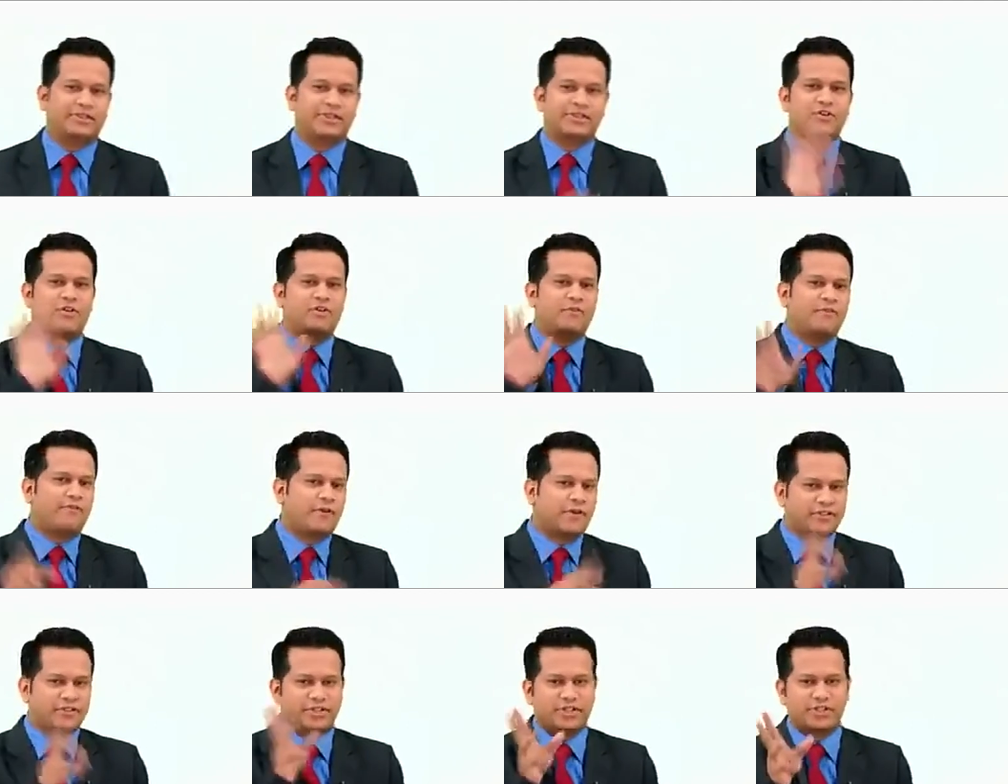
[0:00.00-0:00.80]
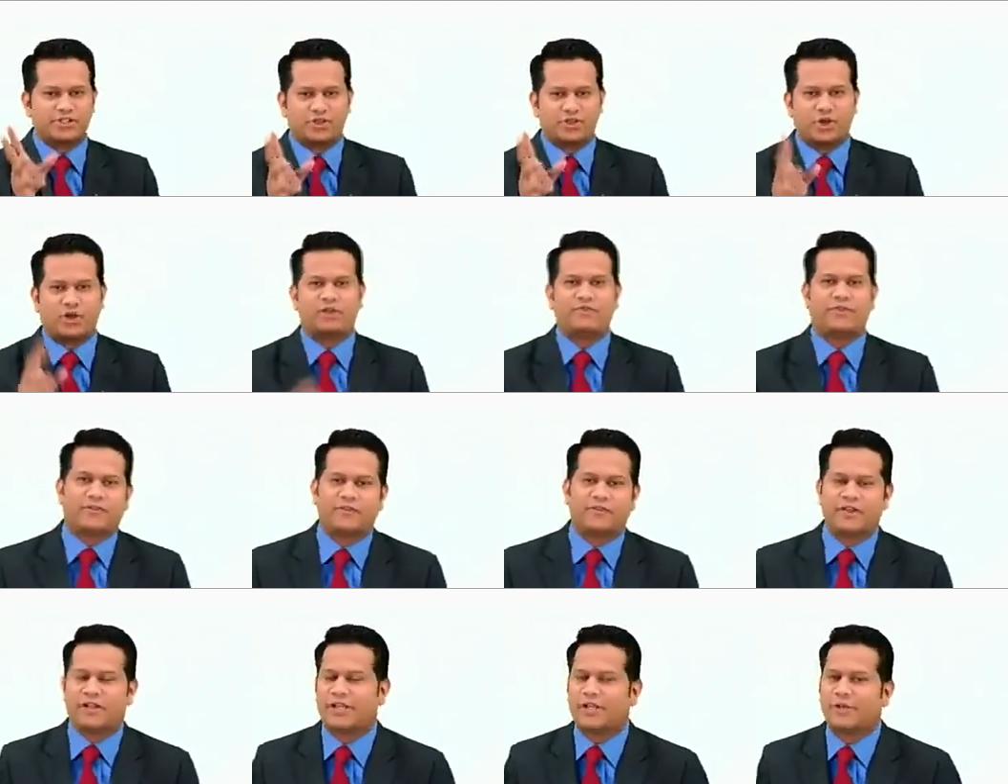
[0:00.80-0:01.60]
This on further solving
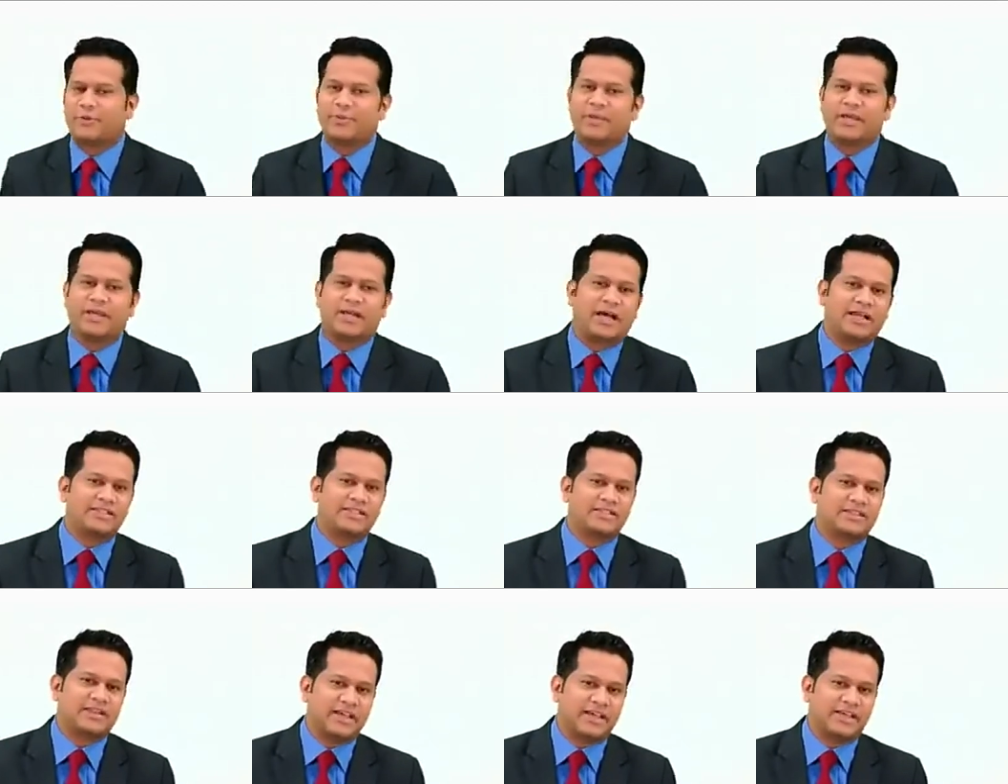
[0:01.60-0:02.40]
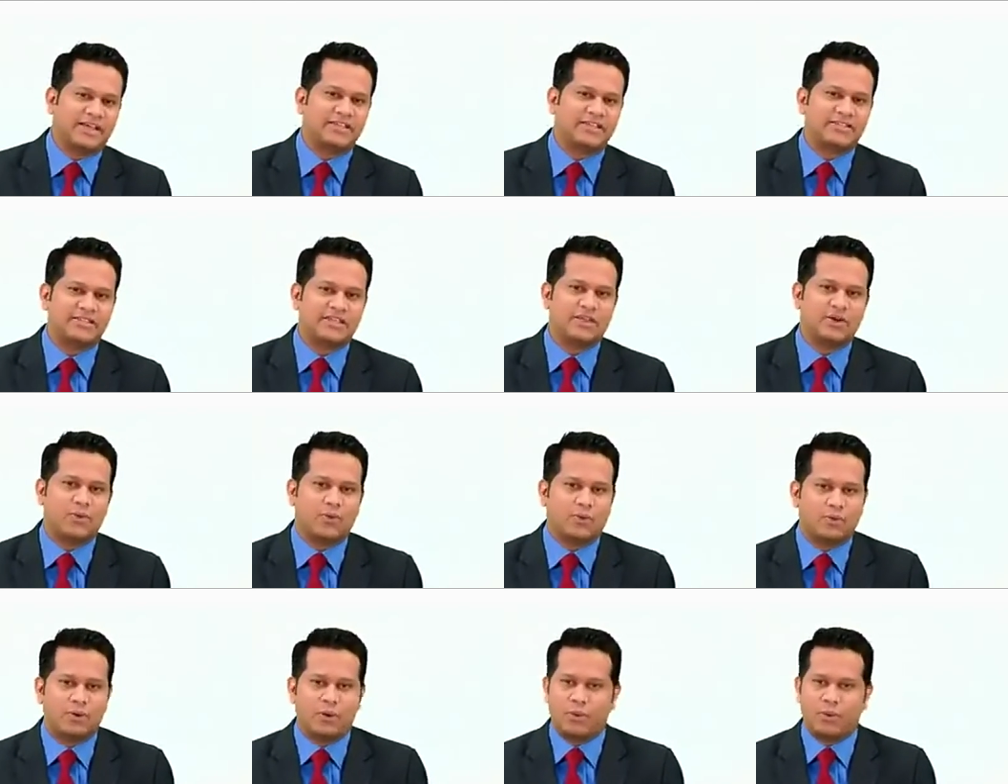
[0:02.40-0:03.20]
will give me an answer like
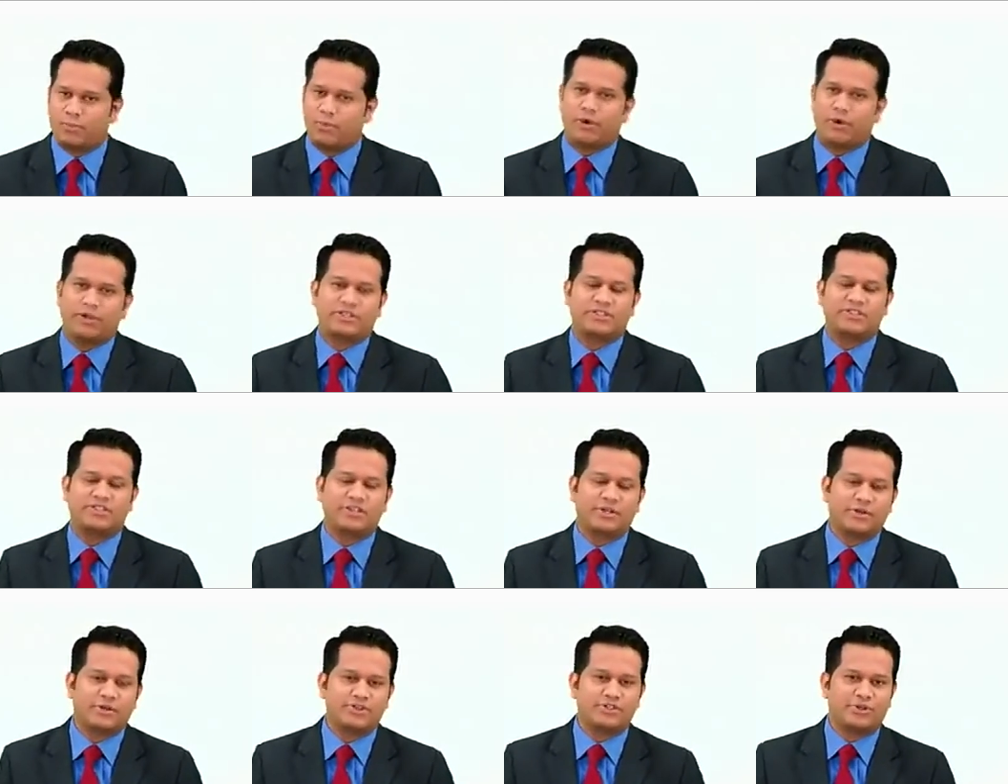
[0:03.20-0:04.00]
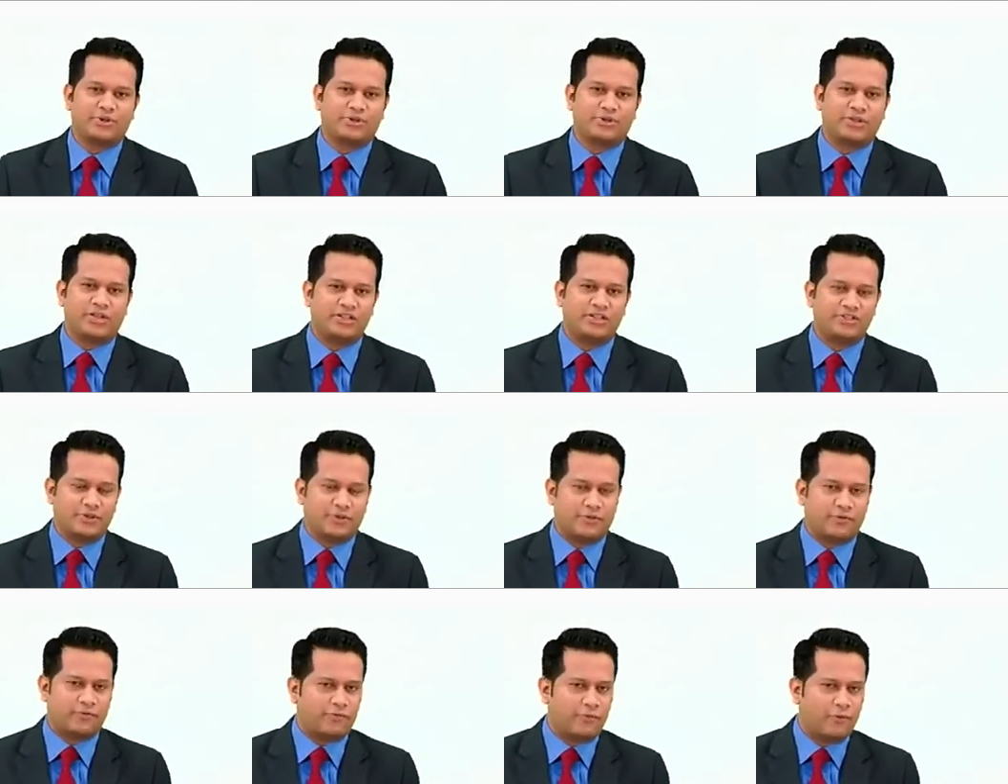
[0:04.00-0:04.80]

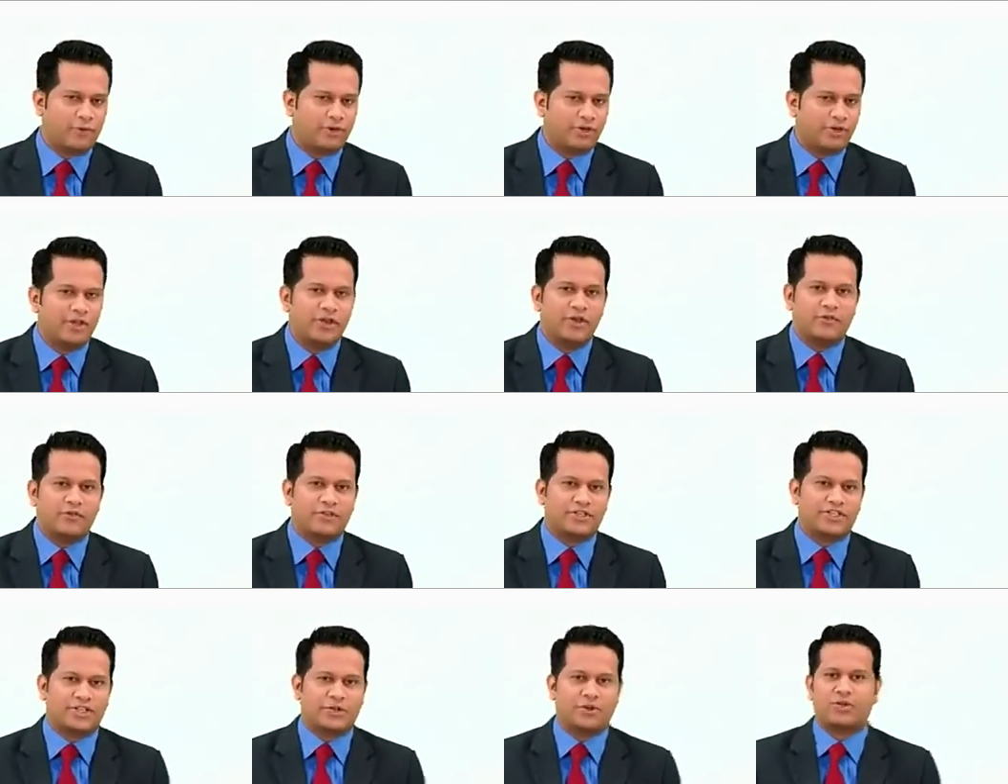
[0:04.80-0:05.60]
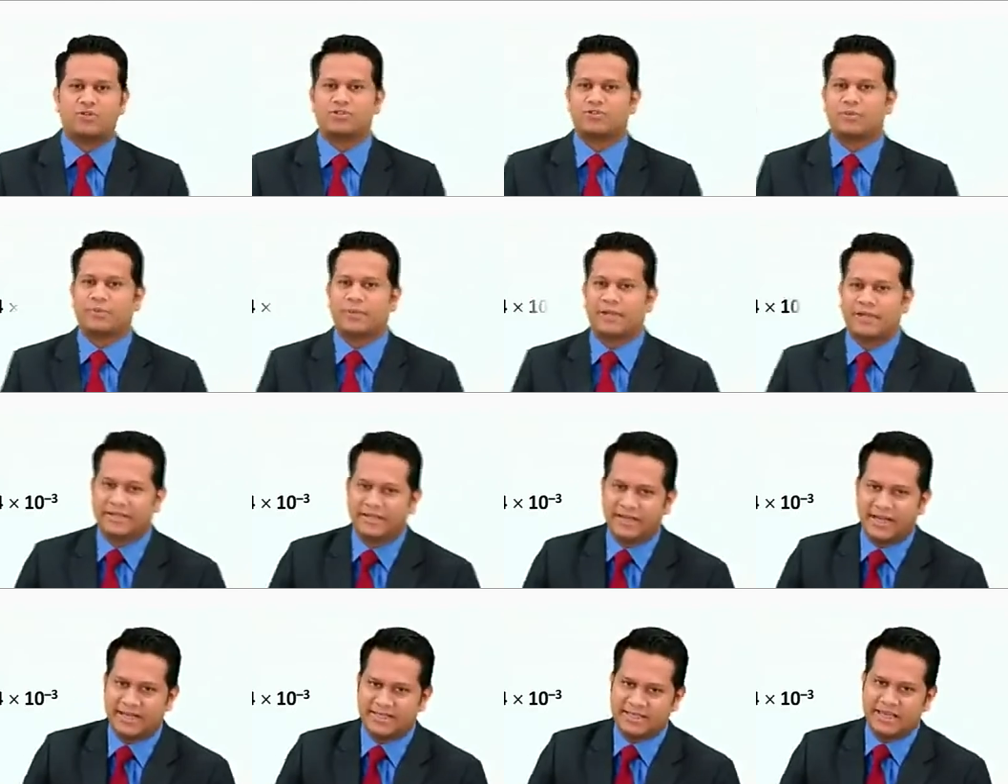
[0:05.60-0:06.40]
0.00304, which can also be
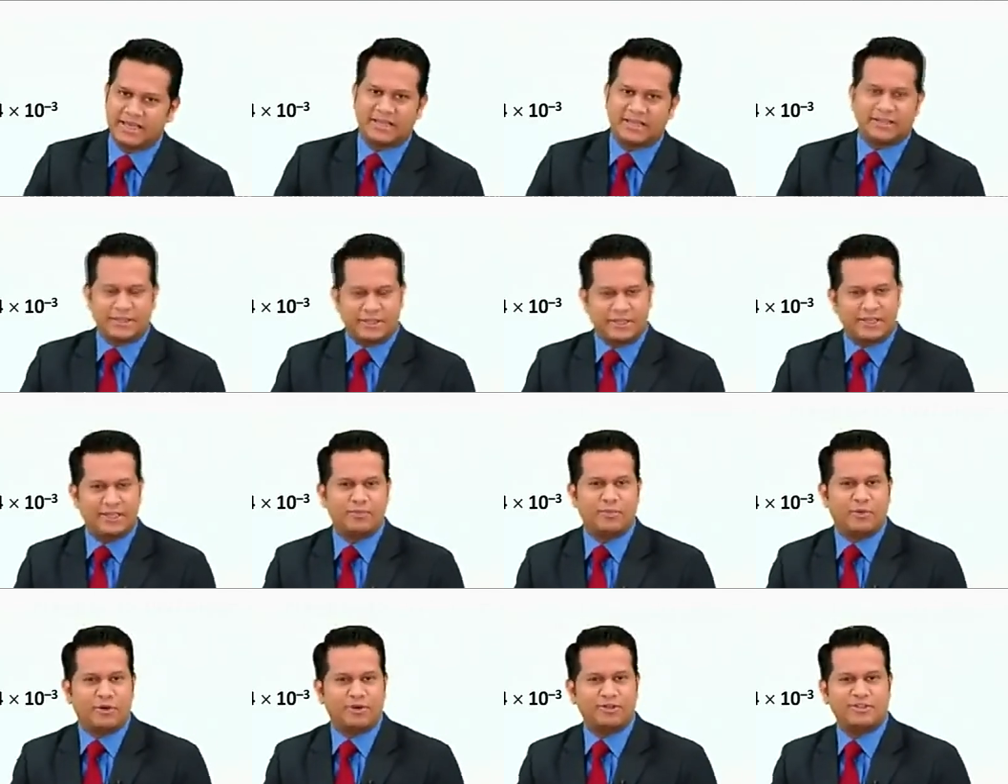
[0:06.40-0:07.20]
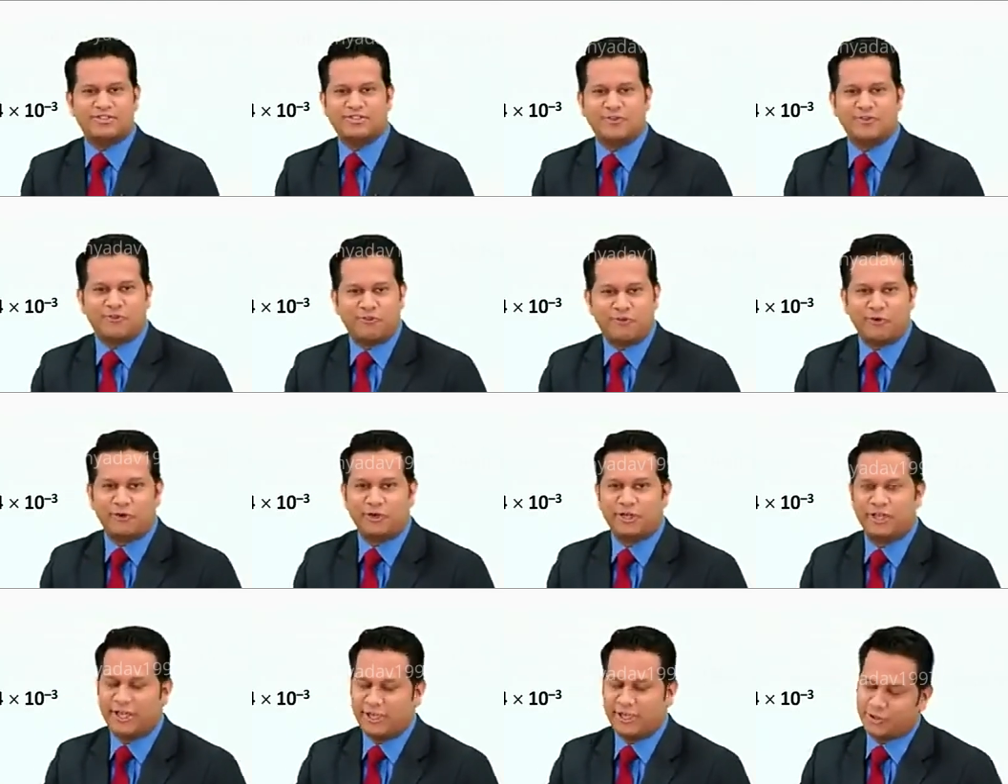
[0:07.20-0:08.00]
written as
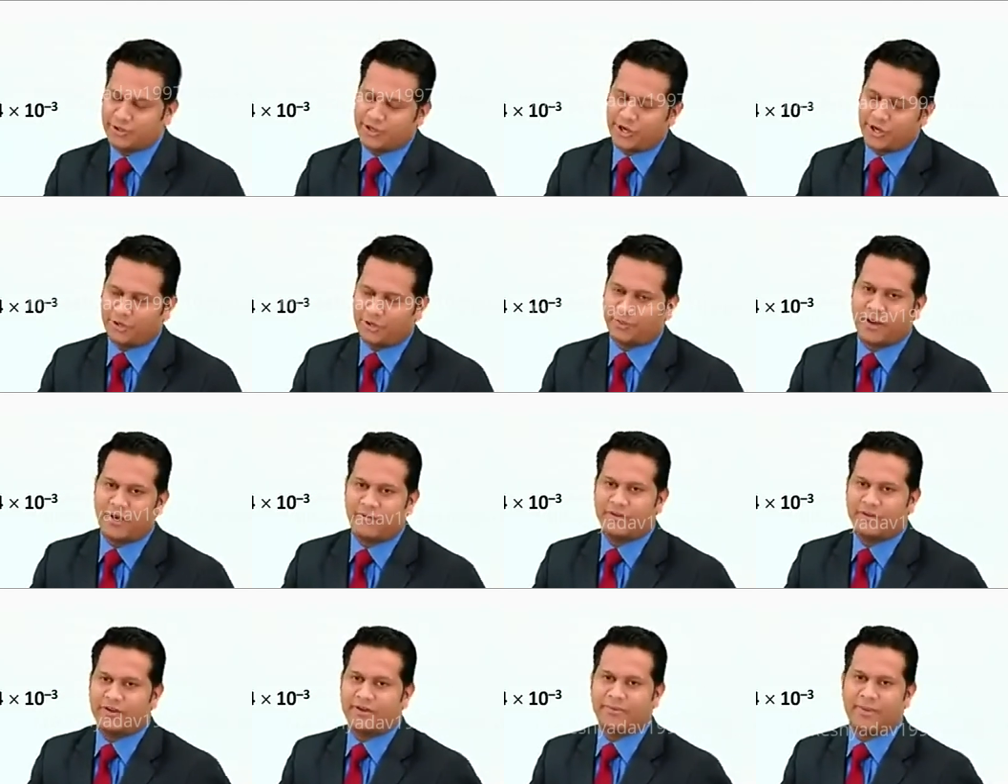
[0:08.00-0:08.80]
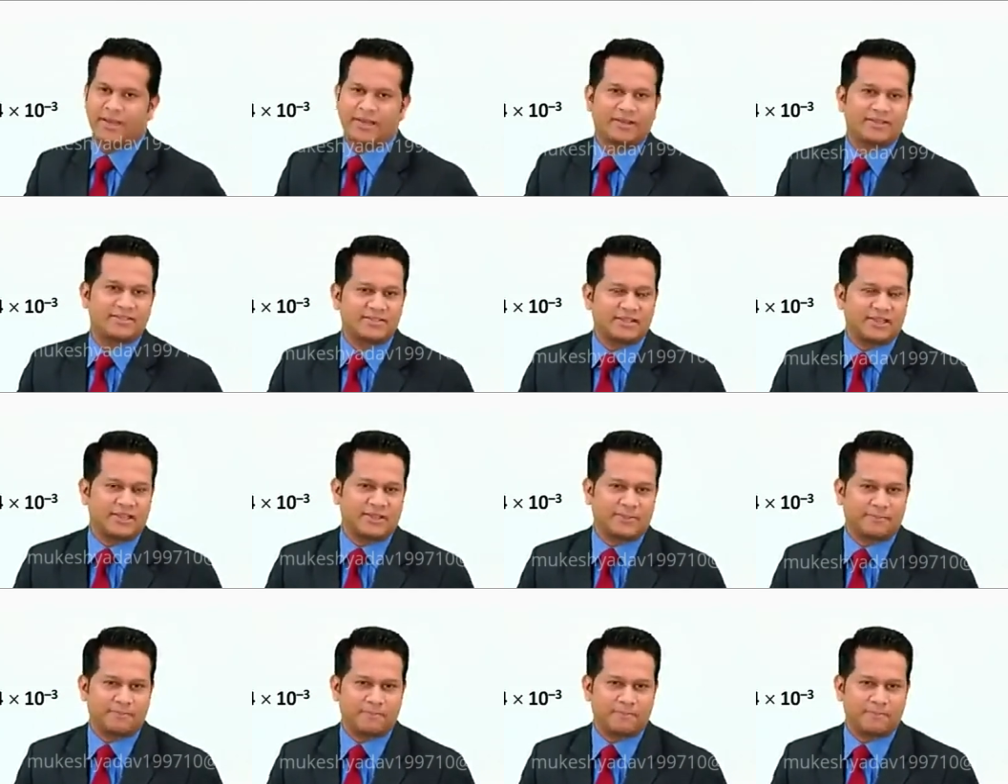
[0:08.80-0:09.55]
3.04 into 10 to the power minus 3.